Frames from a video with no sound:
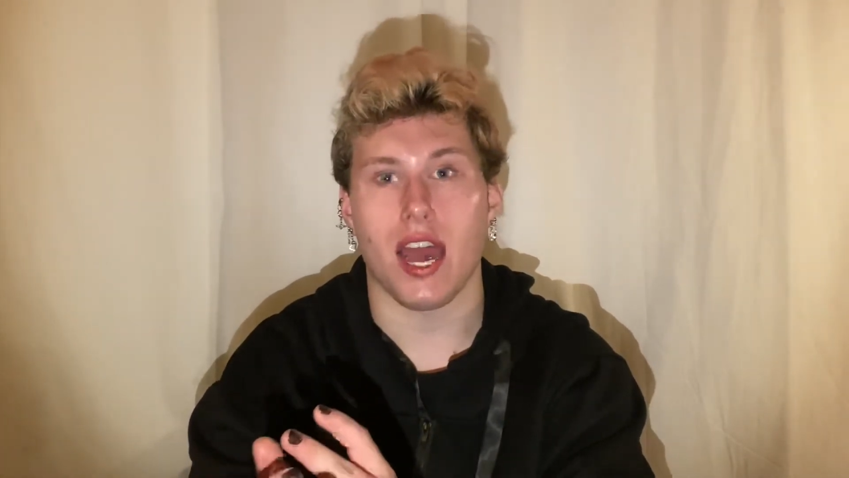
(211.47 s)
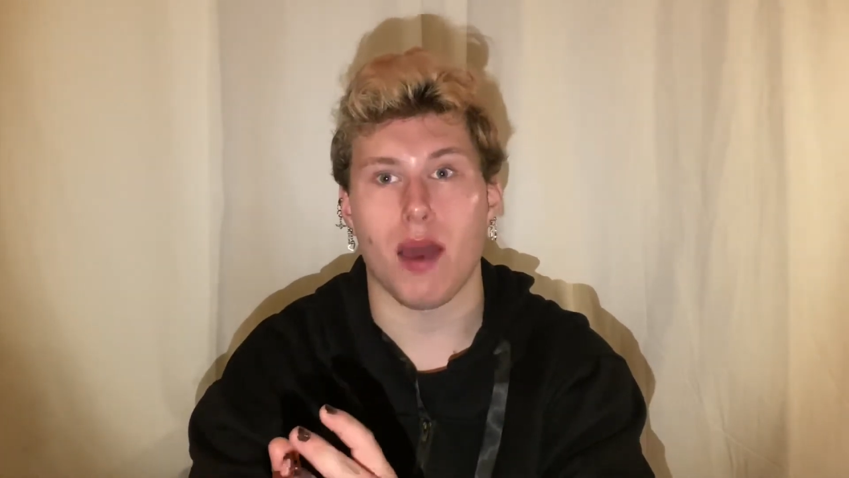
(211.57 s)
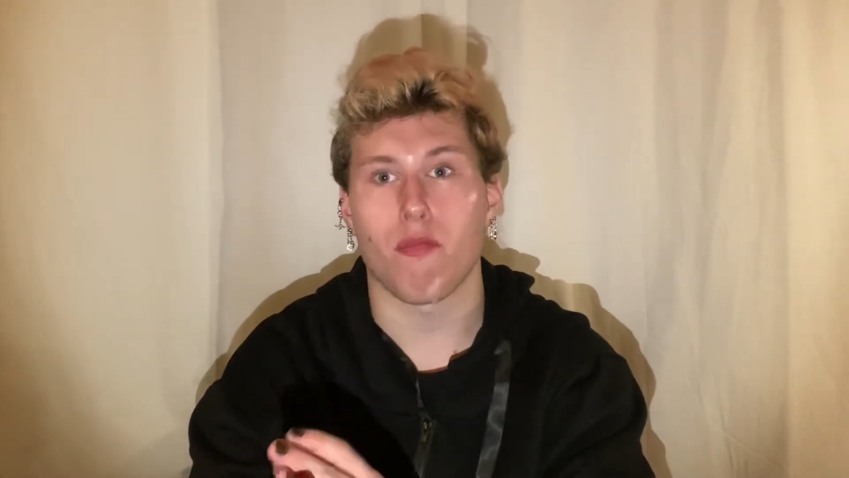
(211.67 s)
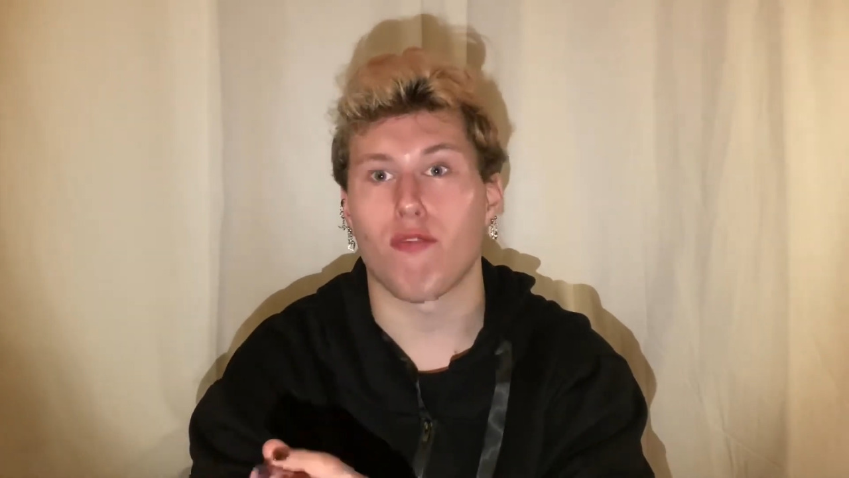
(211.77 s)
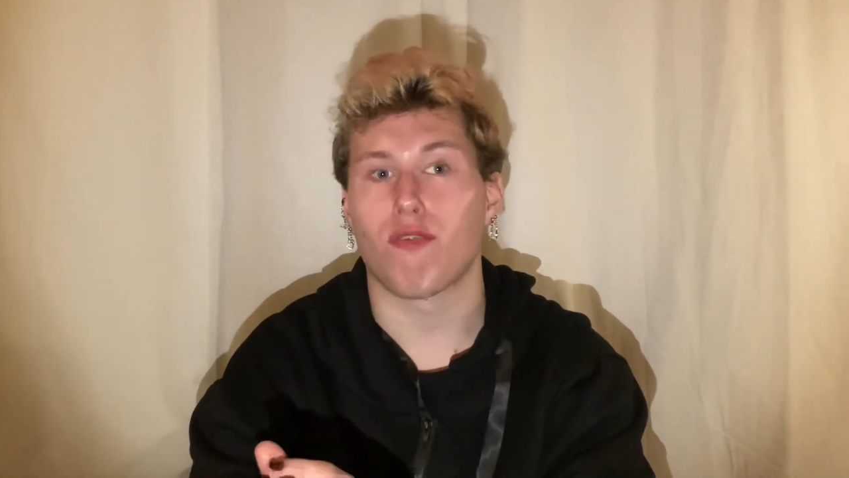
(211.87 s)

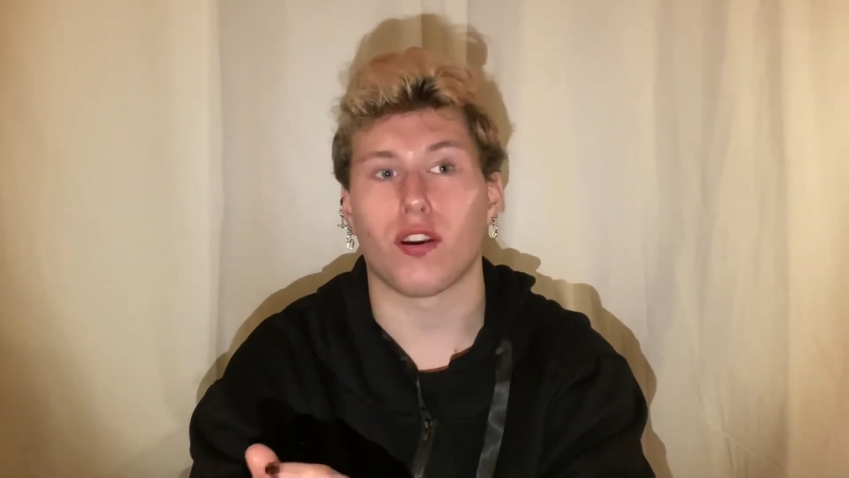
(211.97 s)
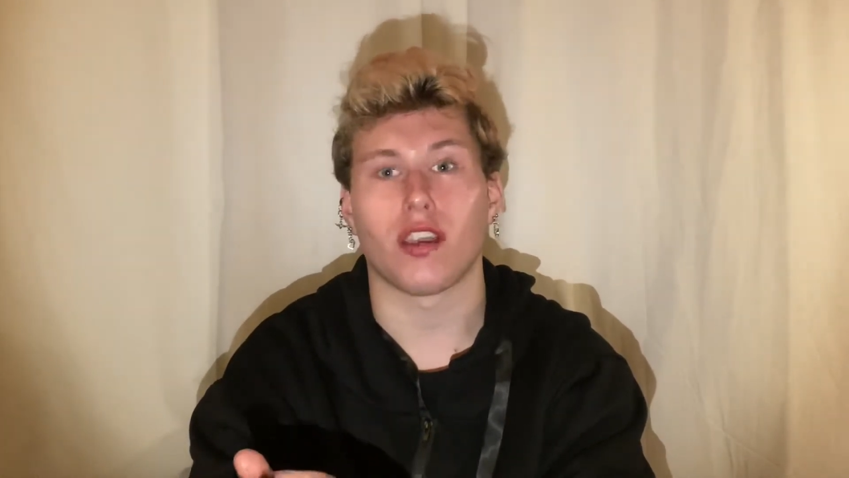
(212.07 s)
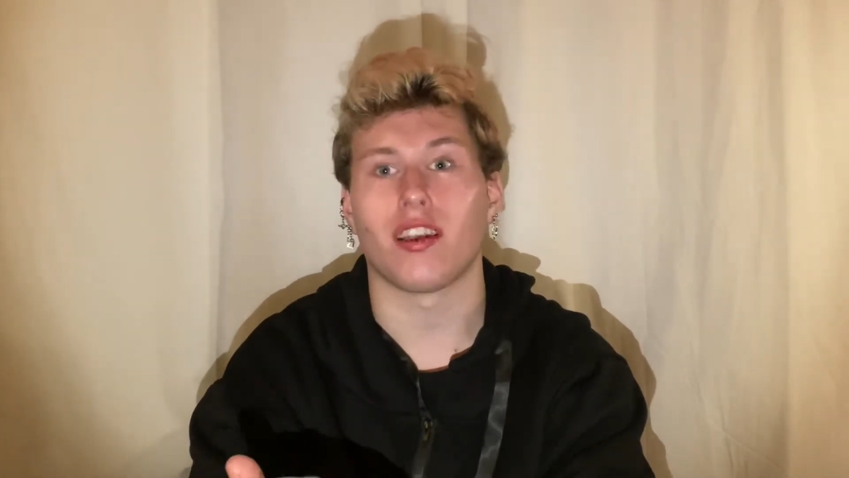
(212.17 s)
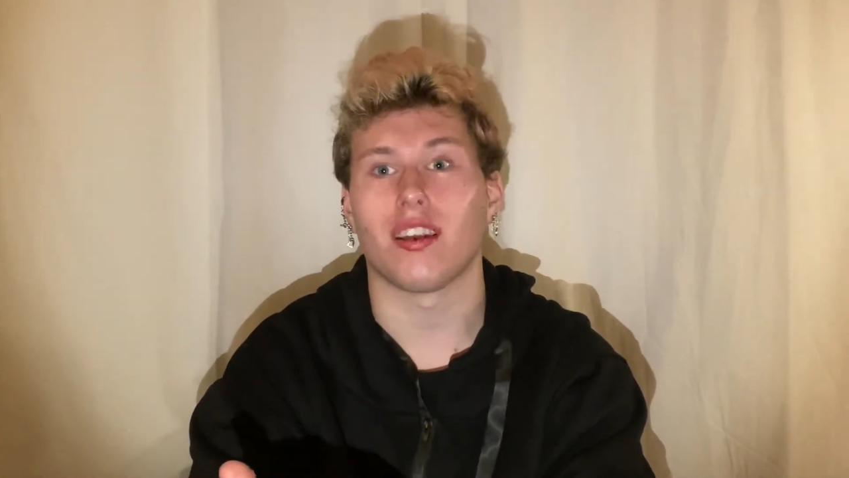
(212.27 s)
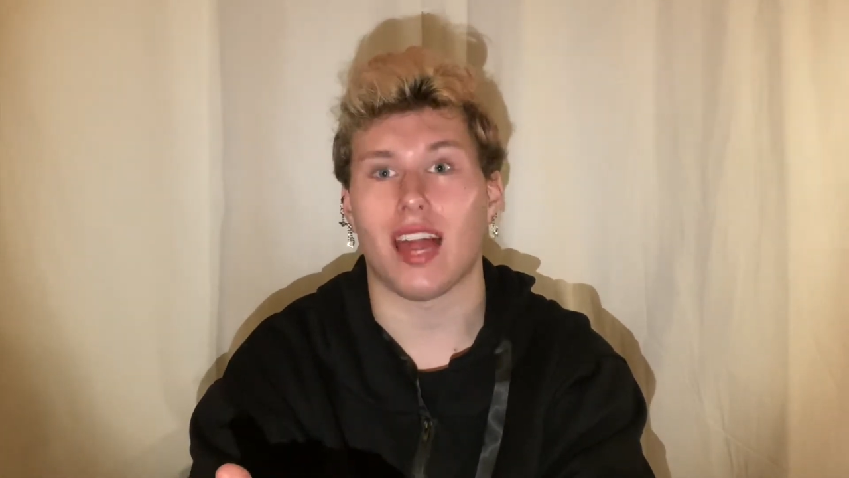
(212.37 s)
am
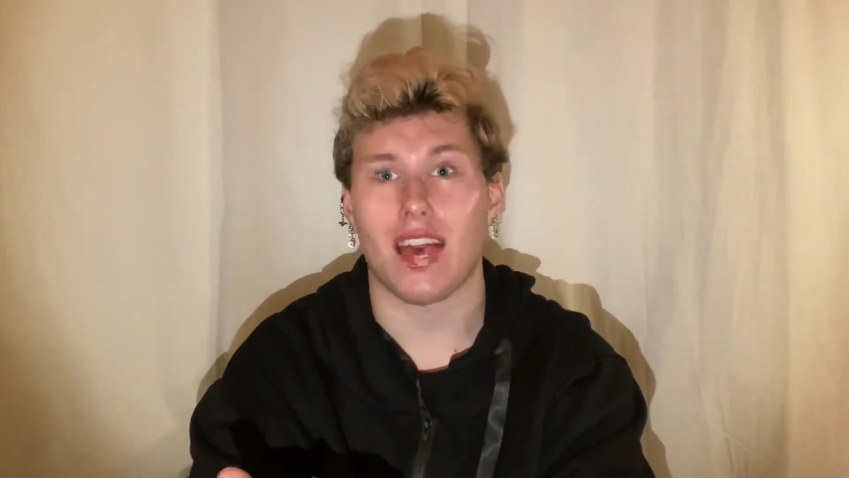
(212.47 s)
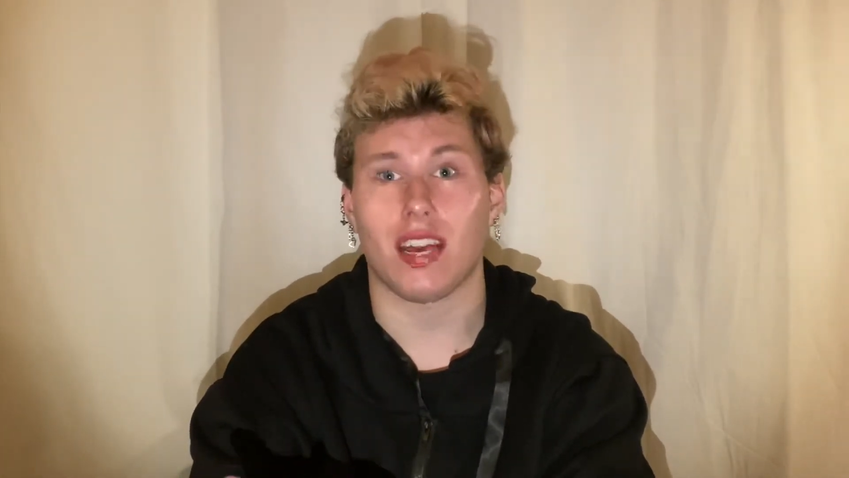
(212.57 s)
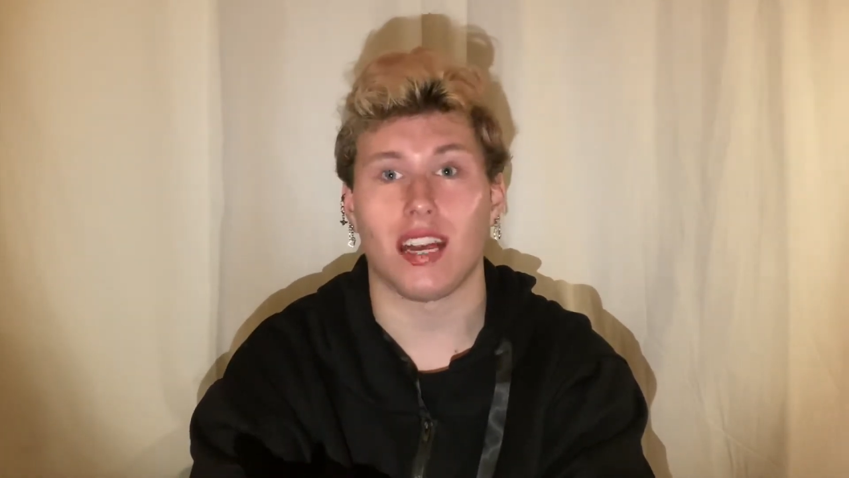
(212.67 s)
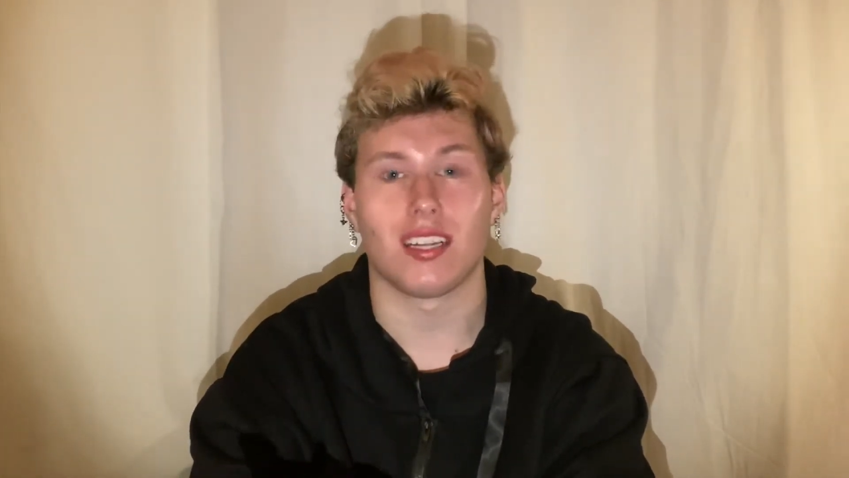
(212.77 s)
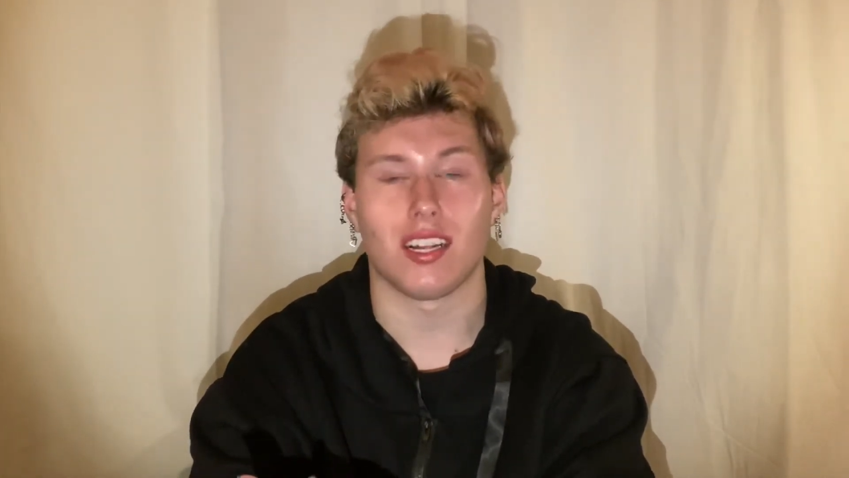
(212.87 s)
fucking glad
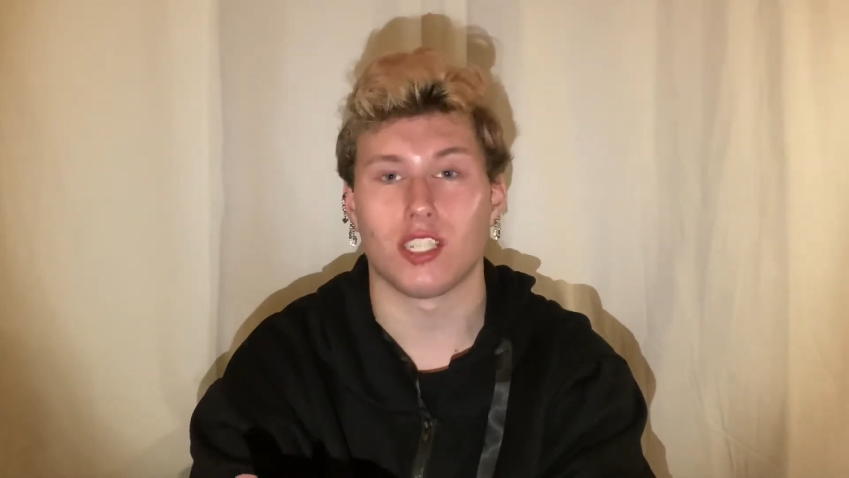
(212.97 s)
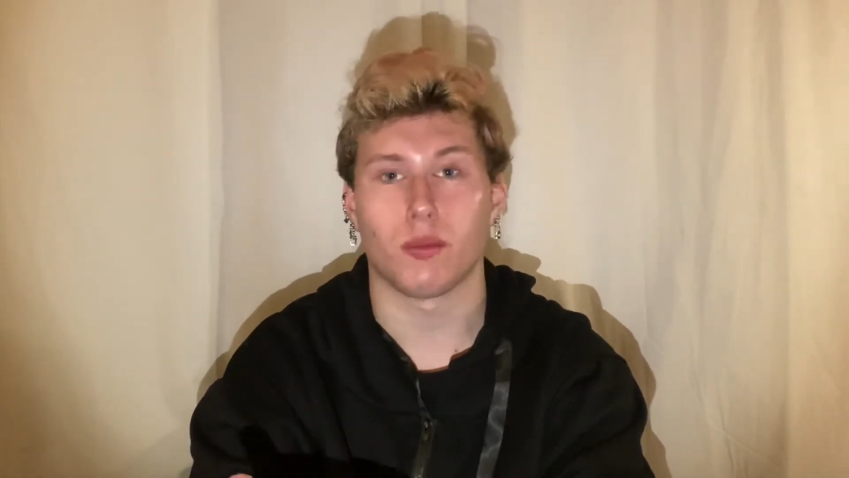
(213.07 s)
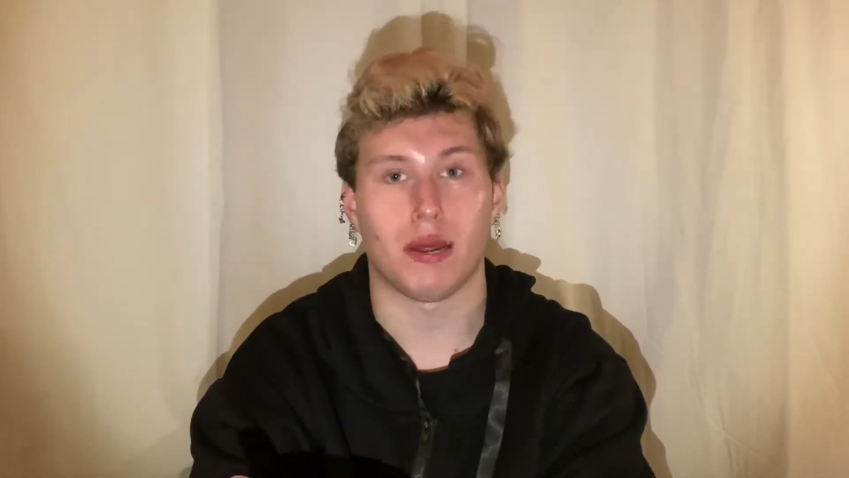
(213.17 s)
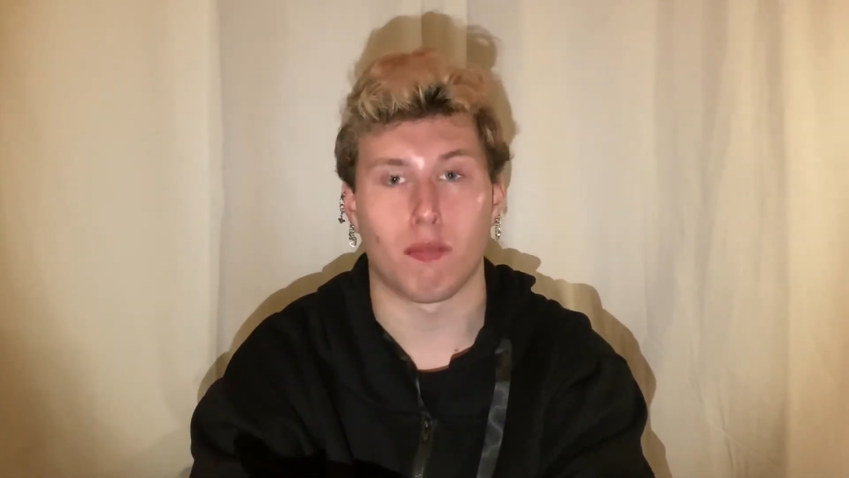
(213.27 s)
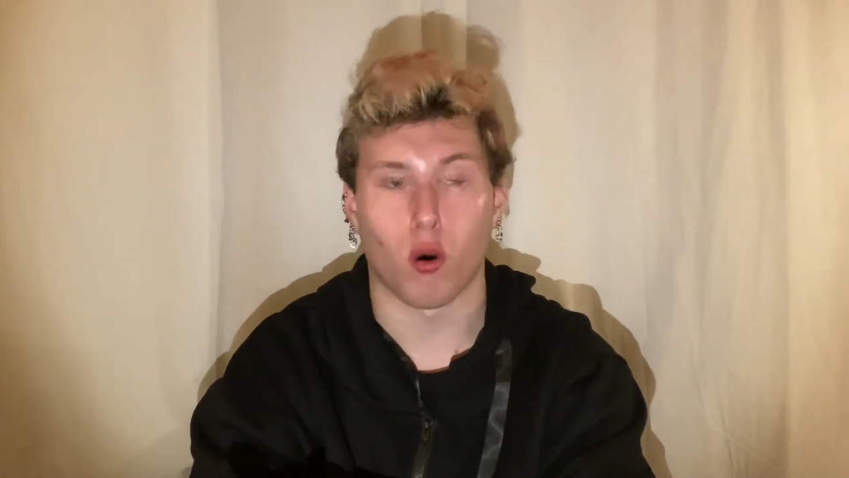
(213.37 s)
I didn't
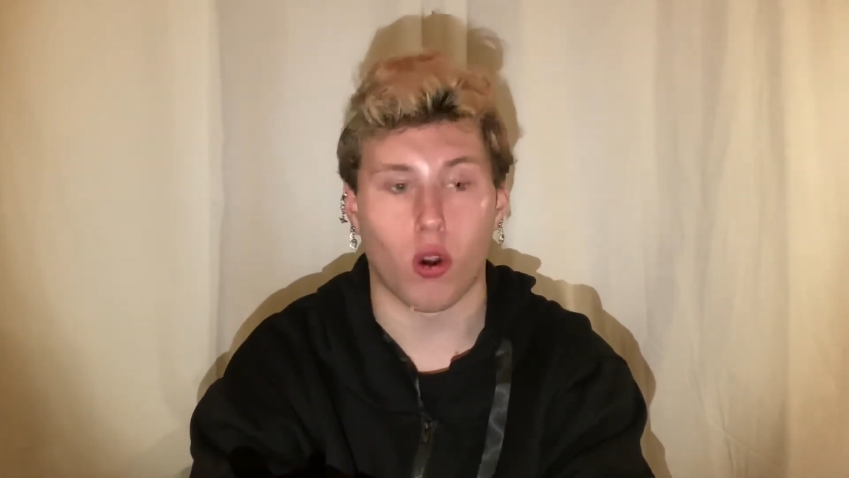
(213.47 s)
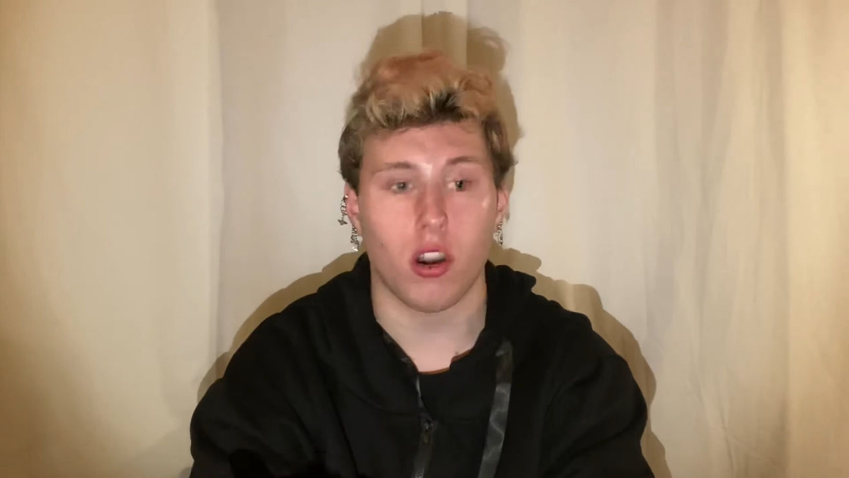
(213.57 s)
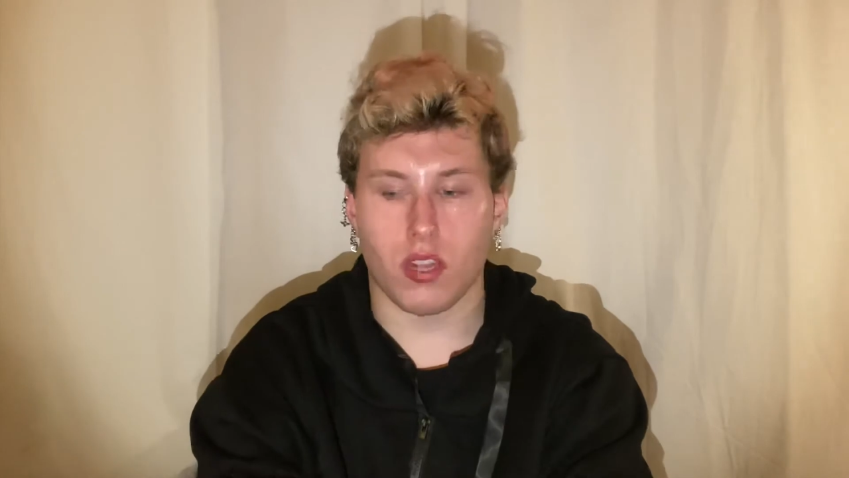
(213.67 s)
spend more.